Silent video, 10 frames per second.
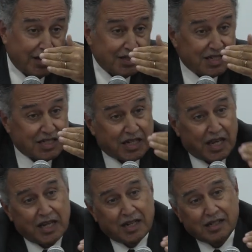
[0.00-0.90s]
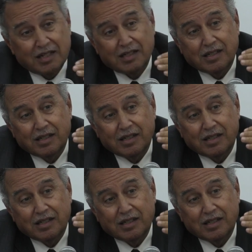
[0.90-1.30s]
sustained